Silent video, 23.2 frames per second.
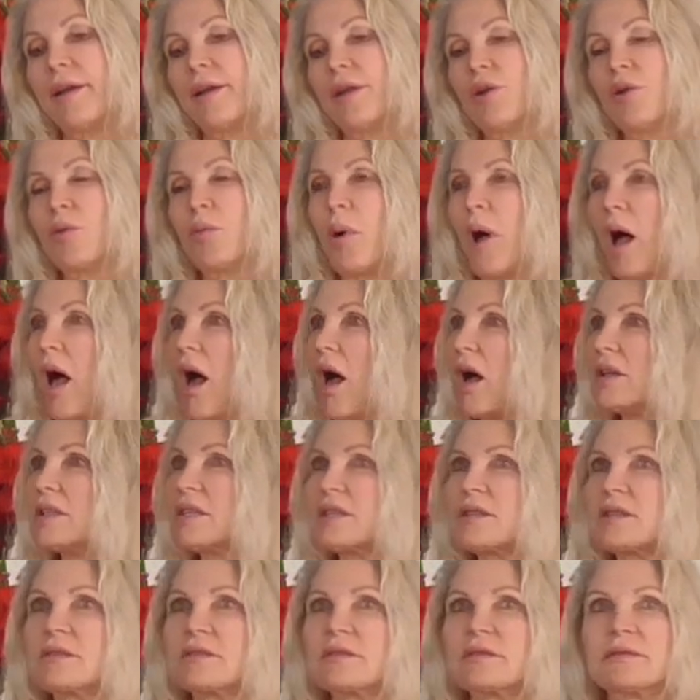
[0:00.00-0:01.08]
Your
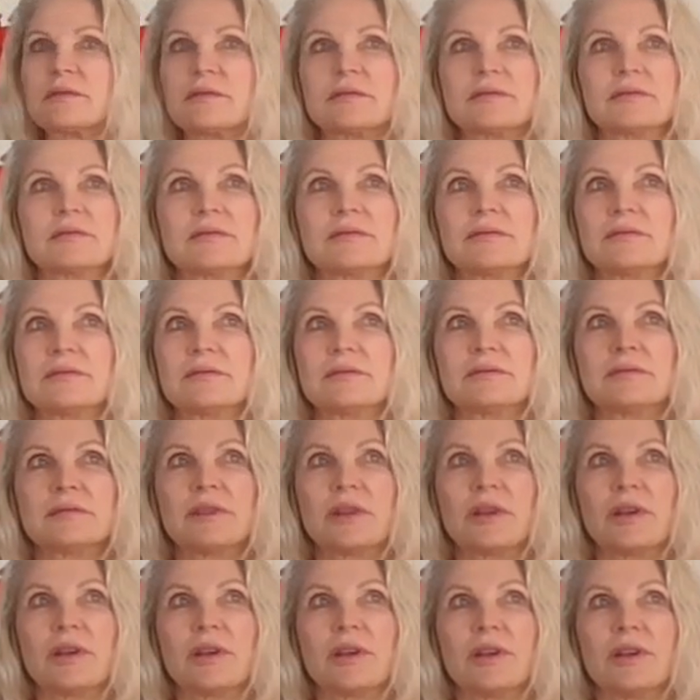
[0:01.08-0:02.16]
boss,
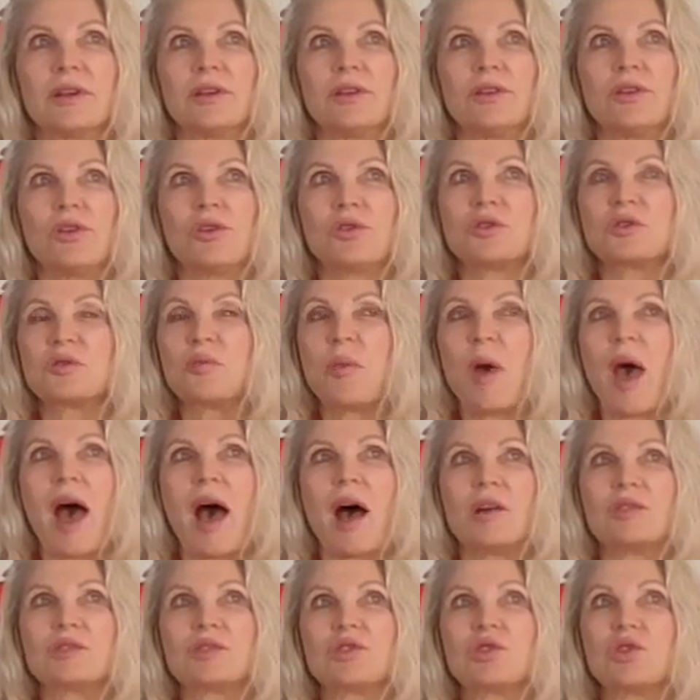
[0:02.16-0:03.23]
your
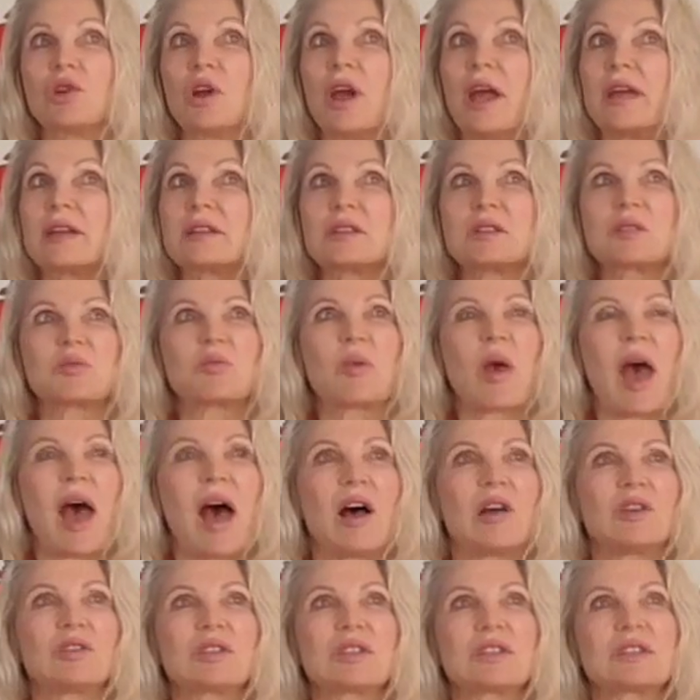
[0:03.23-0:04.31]
spouse, your
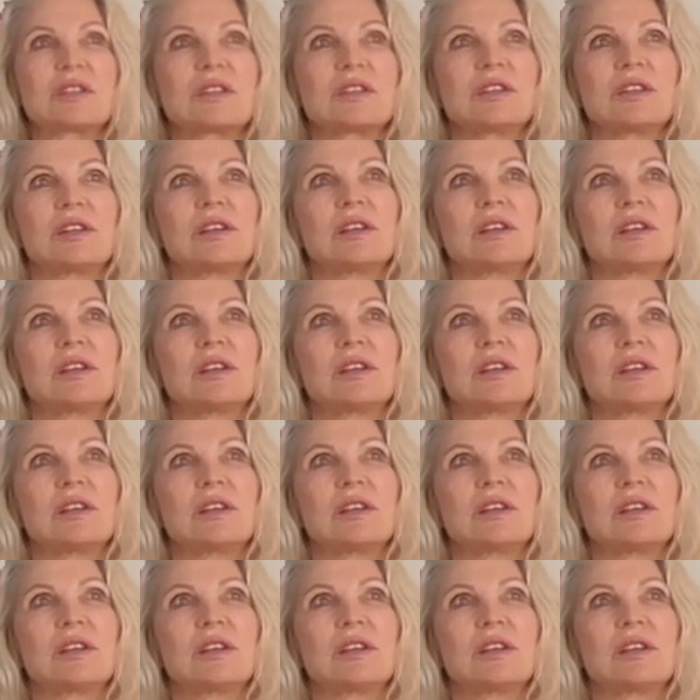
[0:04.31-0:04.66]
ex-spouse,